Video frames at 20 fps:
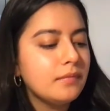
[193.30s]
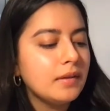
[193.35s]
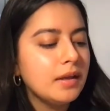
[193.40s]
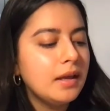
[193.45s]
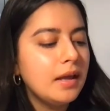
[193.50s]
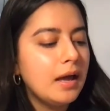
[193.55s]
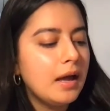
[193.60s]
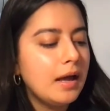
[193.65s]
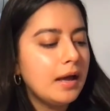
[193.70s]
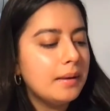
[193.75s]

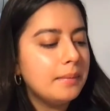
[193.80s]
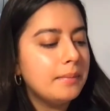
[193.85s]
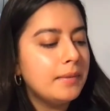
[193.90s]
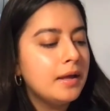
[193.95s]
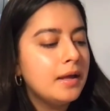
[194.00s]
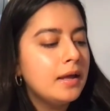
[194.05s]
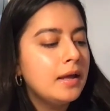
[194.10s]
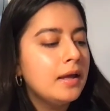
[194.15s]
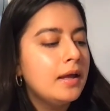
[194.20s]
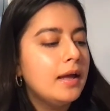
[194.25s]
Um,
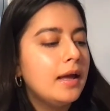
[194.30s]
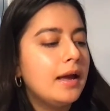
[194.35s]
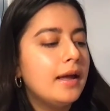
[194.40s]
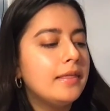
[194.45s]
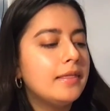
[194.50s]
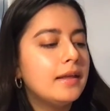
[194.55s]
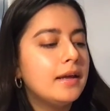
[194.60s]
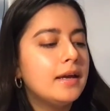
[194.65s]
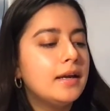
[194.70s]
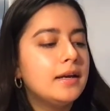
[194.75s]
and
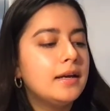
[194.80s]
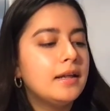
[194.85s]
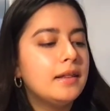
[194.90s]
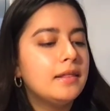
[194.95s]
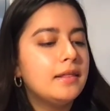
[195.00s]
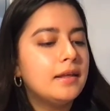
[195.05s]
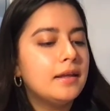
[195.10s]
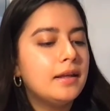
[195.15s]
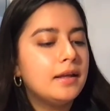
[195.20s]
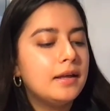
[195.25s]
then
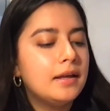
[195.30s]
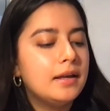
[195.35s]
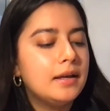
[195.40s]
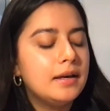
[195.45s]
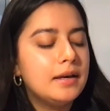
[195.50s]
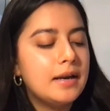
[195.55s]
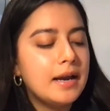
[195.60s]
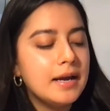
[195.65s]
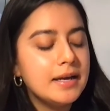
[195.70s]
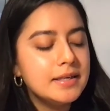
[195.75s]
the
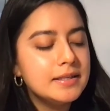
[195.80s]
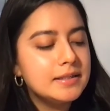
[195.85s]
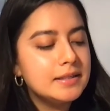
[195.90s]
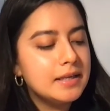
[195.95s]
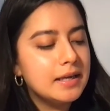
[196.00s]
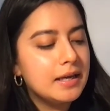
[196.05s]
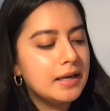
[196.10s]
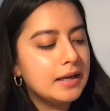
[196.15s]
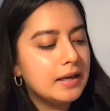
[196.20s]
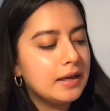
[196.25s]
next
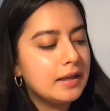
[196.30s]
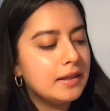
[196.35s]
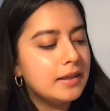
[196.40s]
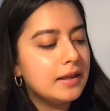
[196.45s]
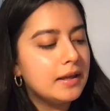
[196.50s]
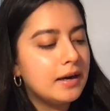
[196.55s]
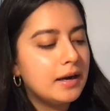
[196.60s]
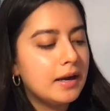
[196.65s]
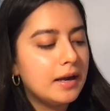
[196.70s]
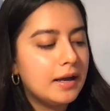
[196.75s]
thing
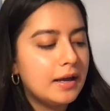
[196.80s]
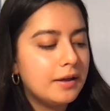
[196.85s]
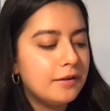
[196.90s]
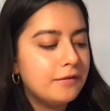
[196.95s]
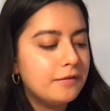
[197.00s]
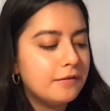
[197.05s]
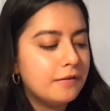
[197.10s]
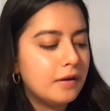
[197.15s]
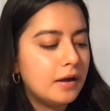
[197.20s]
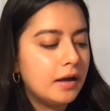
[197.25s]
that
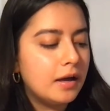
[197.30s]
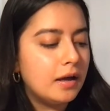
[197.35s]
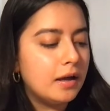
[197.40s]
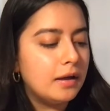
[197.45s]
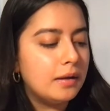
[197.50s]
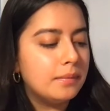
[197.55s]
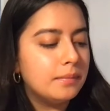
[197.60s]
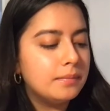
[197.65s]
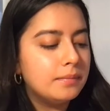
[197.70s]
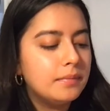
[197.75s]

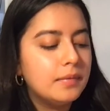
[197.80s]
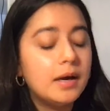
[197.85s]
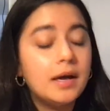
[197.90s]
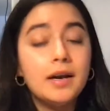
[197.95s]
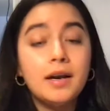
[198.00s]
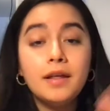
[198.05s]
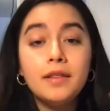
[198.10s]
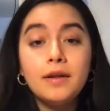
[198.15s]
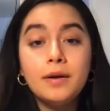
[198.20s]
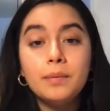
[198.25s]

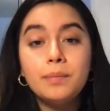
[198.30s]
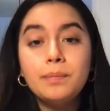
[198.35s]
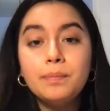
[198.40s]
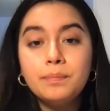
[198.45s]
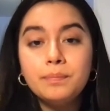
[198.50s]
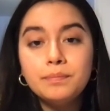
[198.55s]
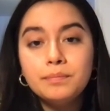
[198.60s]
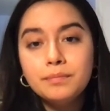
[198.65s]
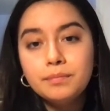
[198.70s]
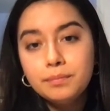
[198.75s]
another
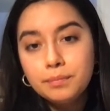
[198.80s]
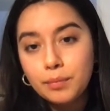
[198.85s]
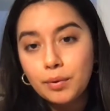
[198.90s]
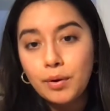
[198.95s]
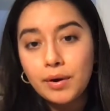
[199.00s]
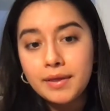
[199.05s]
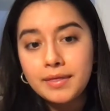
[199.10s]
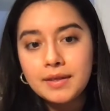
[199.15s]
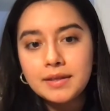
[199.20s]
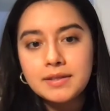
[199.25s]

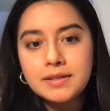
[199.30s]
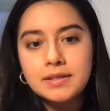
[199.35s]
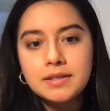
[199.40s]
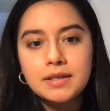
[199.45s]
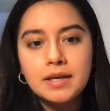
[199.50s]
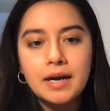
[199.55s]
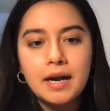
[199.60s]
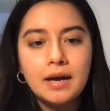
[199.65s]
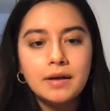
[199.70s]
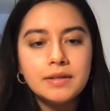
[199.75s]
point that stood
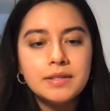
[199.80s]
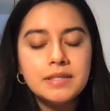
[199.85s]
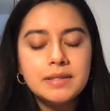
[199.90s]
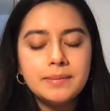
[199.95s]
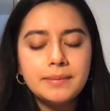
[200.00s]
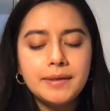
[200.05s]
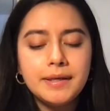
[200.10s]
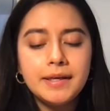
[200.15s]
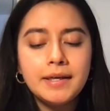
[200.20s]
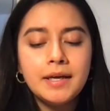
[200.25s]
out to
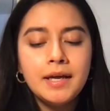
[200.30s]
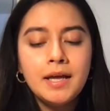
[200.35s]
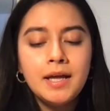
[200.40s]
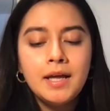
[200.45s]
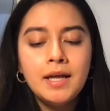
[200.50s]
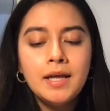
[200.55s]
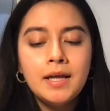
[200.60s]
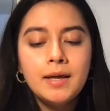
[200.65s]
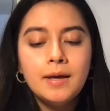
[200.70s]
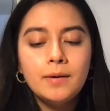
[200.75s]
me
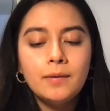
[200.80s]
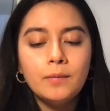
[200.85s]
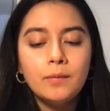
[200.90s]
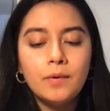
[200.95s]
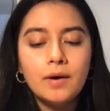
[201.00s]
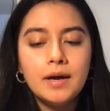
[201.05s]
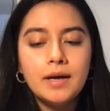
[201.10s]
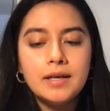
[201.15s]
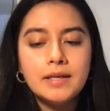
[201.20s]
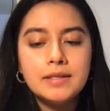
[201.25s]

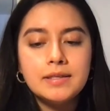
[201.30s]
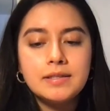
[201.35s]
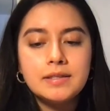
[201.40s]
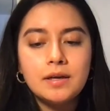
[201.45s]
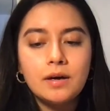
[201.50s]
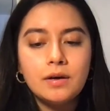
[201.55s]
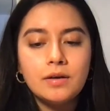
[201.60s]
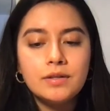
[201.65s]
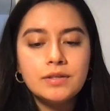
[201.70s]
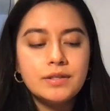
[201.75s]
was
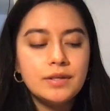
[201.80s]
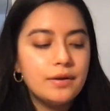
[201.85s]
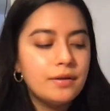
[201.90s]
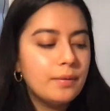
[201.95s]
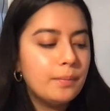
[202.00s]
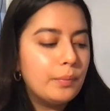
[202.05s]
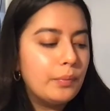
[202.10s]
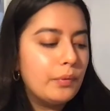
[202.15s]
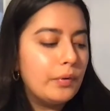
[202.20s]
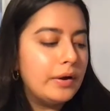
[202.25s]
also the
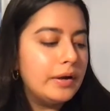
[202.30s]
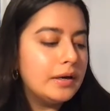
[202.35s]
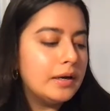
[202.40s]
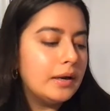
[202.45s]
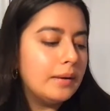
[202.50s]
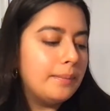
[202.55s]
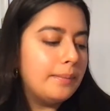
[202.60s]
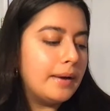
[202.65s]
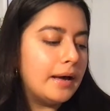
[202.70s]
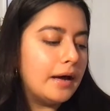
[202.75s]
point
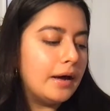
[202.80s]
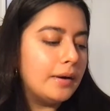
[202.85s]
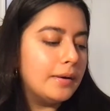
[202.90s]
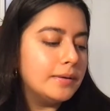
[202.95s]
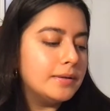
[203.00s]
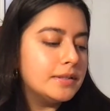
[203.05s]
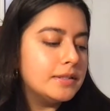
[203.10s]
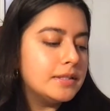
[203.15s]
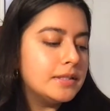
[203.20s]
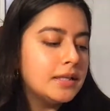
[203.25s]

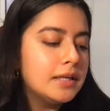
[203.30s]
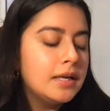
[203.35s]
about